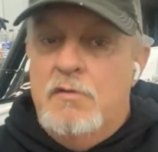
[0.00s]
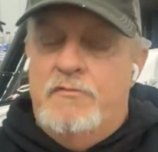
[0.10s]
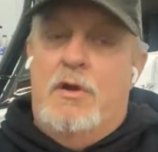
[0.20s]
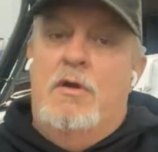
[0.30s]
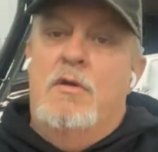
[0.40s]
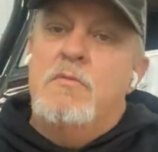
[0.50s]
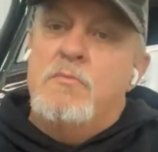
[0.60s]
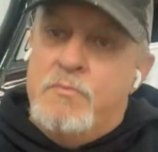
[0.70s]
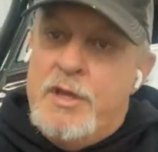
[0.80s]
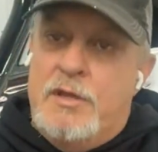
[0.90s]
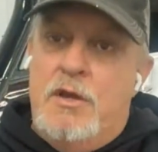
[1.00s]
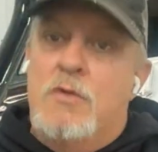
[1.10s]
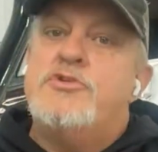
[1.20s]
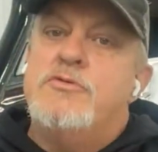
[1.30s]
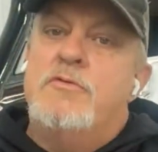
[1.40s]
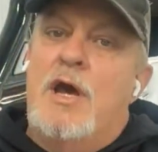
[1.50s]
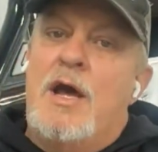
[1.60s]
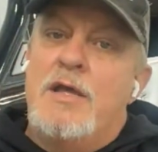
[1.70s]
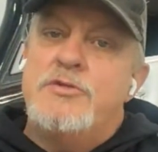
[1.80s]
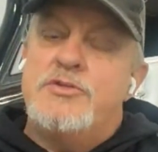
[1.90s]
our big go-to
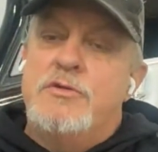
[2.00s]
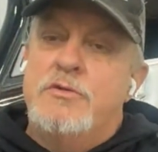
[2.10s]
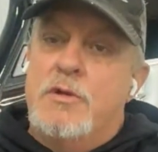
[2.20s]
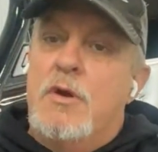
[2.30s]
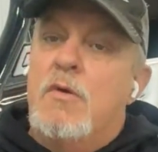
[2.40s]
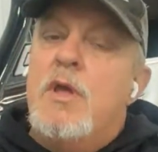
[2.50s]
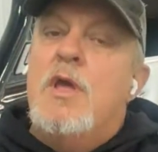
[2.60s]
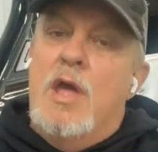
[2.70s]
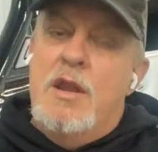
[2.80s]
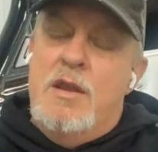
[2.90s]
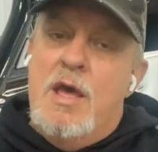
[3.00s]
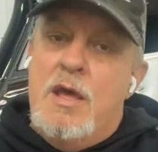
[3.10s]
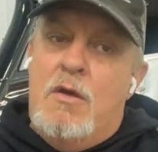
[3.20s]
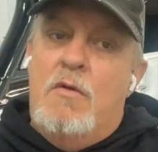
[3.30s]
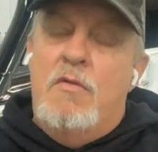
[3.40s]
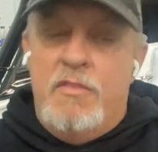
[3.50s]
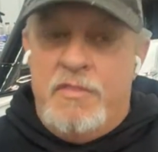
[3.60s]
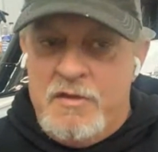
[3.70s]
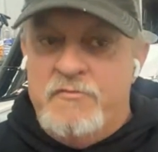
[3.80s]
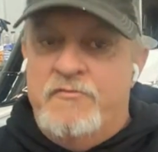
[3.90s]
guys, and now
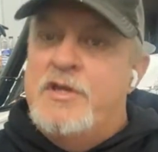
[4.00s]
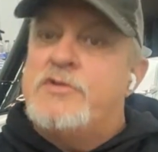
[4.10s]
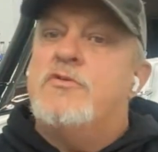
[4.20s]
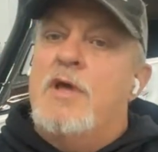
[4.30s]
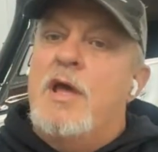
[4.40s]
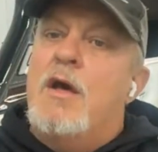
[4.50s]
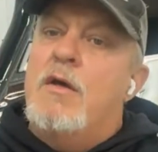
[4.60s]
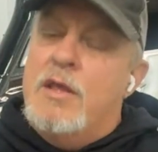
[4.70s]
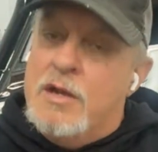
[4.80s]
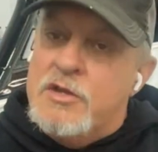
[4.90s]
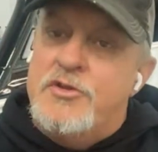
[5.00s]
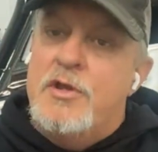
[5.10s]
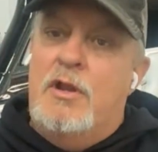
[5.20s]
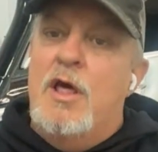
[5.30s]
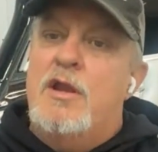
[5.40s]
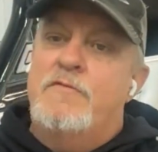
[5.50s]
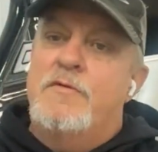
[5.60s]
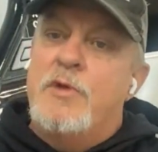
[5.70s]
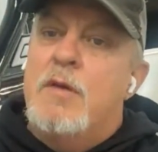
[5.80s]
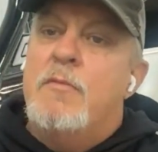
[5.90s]
they've ventured out, and I see a lot of
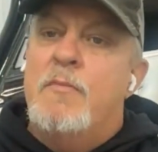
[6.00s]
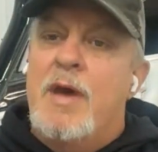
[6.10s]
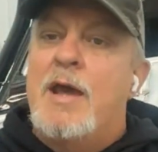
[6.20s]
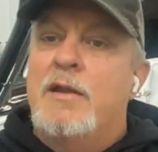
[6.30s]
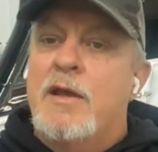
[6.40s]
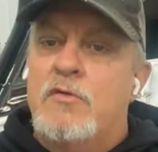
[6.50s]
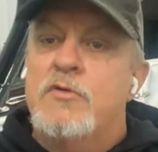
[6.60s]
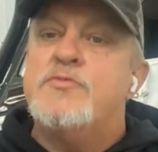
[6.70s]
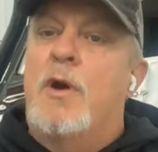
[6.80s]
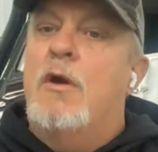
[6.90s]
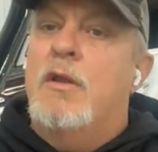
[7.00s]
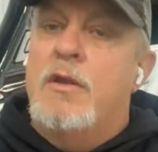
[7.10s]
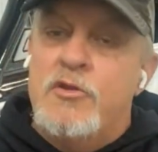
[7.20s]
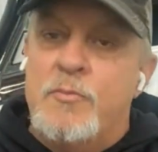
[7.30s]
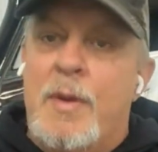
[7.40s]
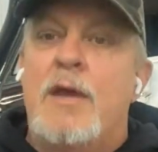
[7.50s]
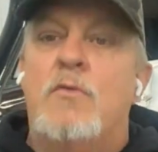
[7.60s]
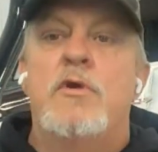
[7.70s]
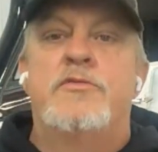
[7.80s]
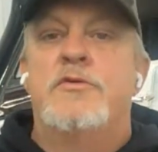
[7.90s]
them coming back. Like Chris Marlin is back
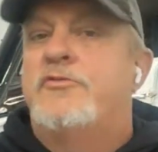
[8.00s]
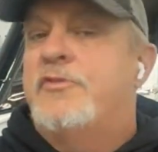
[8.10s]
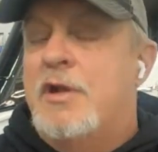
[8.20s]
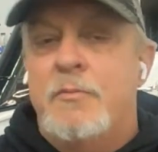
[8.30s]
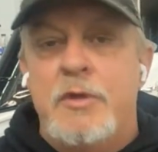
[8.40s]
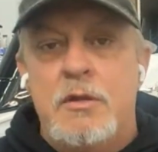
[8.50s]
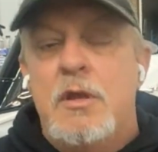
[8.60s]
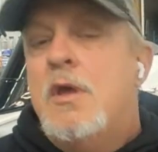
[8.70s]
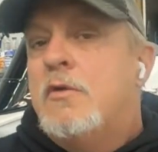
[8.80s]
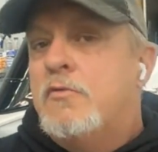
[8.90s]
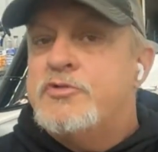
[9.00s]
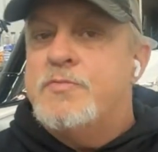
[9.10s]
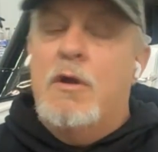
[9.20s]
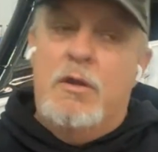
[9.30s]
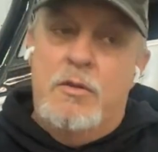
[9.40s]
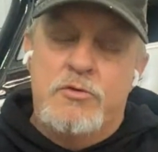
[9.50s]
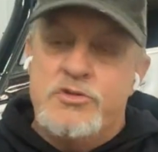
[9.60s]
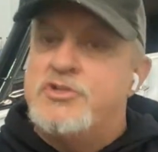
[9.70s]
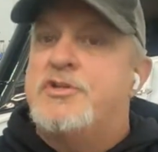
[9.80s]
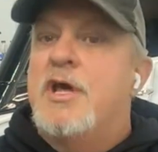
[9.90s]
with us, and I mean, Chris Marlin was
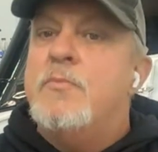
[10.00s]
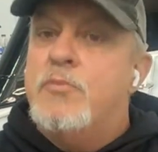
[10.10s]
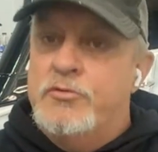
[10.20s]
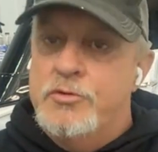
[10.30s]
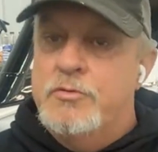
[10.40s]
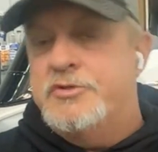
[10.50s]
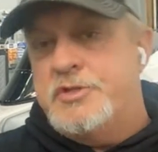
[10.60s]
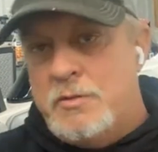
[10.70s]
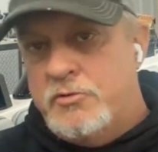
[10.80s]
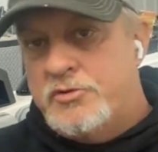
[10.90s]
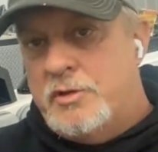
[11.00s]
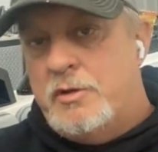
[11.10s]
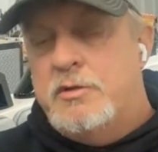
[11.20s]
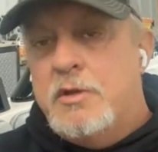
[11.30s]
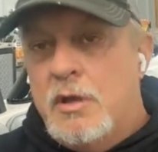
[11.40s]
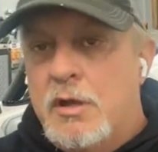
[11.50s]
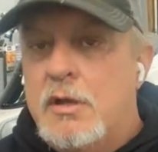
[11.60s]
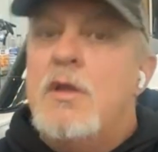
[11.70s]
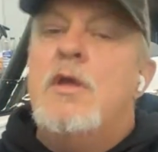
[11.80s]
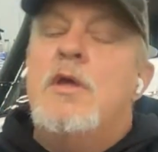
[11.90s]
a staple to us. He was in
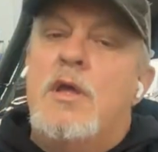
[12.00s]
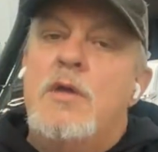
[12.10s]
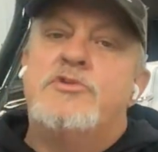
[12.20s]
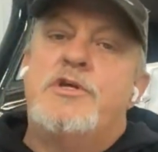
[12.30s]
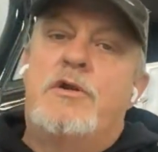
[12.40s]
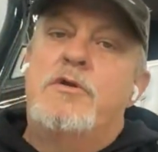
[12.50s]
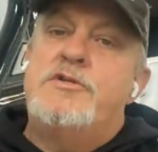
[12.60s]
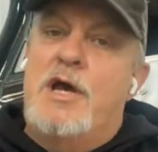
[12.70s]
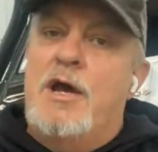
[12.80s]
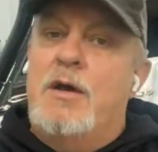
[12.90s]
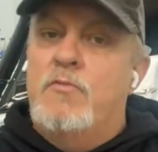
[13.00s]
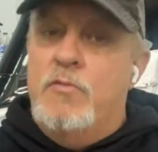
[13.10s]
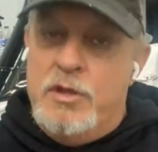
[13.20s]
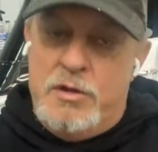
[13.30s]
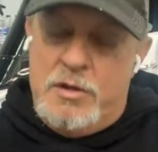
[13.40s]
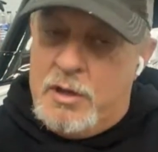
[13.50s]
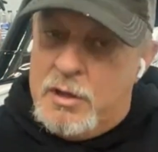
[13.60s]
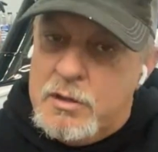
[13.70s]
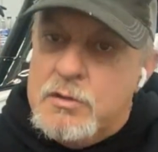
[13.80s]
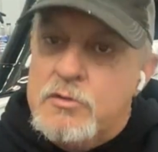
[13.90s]
our time
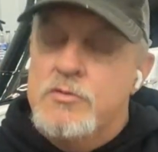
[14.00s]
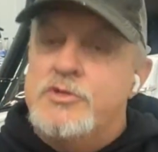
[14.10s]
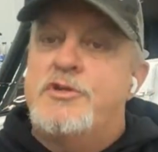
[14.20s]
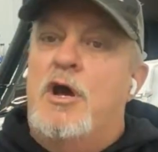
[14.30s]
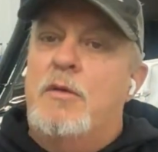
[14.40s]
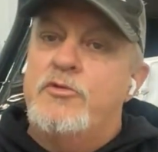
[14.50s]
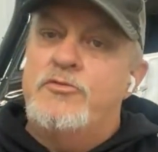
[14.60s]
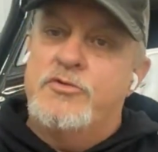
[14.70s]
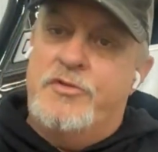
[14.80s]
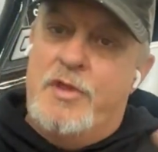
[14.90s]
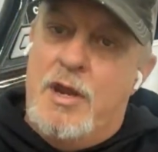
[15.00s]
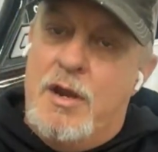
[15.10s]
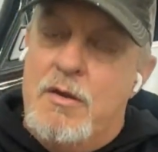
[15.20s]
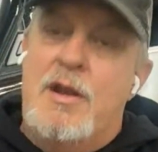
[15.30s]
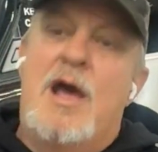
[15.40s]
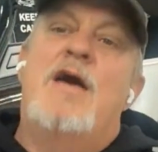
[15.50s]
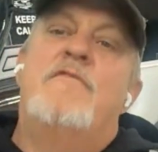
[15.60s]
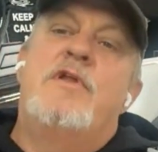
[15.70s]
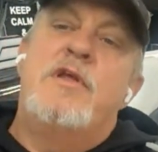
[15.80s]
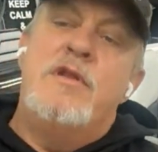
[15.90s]
when Chris Thomas was there and
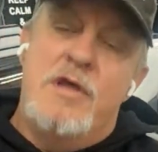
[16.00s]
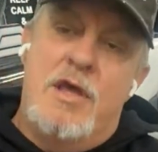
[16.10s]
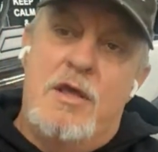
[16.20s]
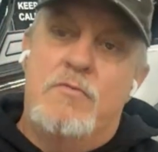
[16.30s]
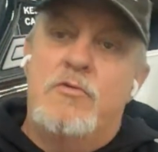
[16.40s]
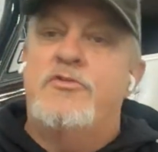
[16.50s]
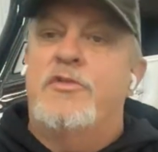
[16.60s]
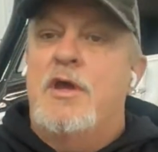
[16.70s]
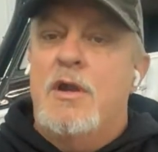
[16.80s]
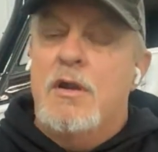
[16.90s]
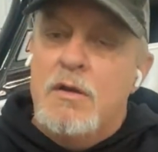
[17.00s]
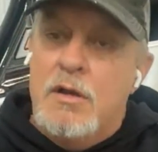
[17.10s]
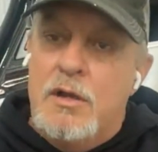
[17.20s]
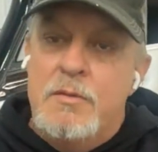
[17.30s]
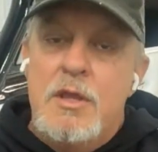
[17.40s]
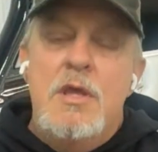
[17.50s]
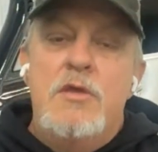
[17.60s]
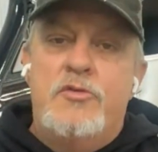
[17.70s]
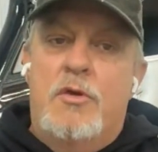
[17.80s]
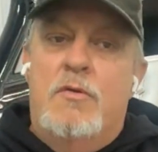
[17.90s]
Ivan and Dan was there.
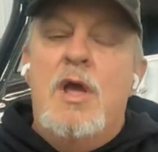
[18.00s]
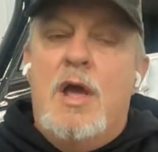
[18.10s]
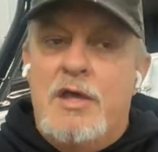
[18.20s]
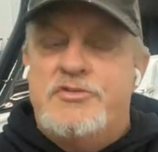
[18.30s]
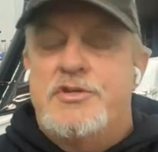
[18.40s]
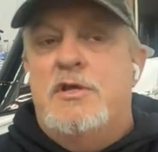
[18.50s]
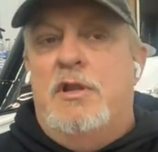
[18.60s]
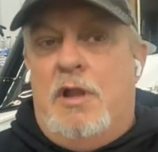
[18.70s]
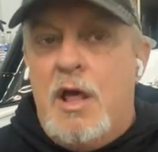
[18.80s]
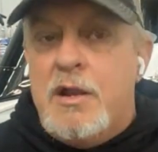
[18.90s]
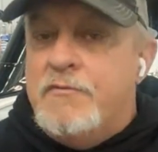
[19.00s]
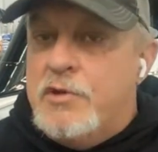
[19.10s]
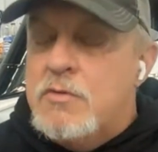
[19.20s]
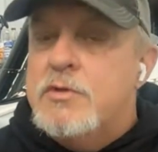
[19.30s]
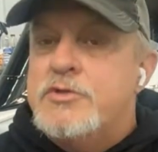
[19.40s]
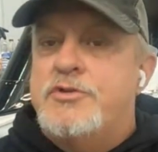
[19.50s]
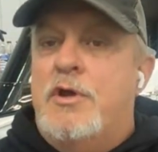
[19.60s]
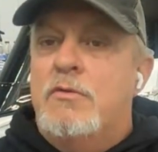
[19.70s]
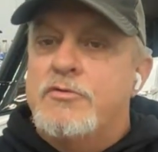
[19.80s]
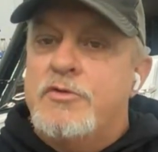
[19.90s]
So I see a lot of new
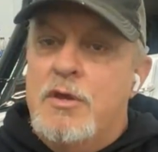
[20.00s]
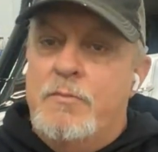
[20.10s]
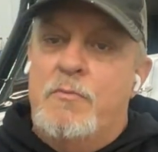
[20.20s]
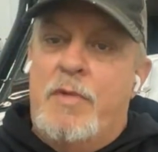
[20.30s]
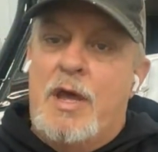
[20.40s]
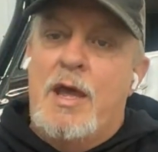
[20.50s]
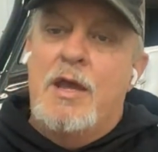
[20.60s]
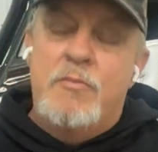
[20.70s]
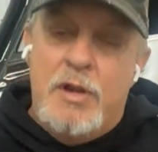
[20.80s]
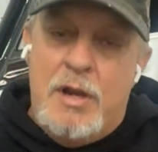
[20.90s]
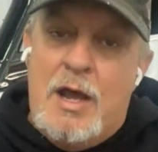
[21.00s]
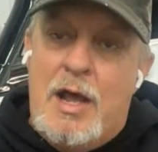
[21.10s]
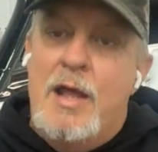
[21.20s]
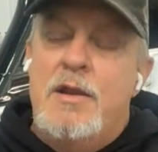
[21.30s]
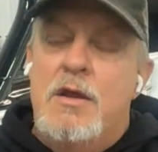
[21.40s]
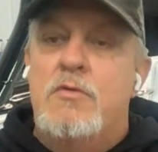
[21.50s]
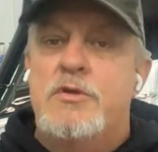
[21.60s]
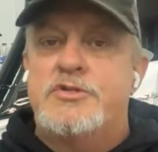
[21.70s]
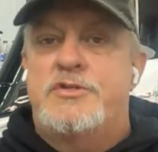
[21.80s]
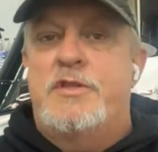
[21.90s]
installers coming back, but I
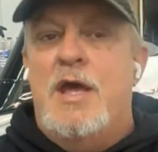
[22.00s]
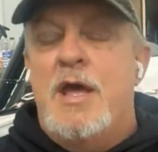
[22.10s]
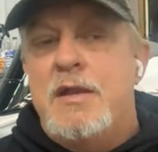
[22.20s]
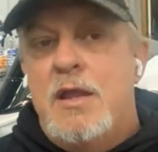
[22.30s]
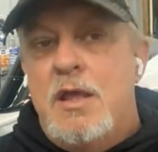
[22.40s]
noticed that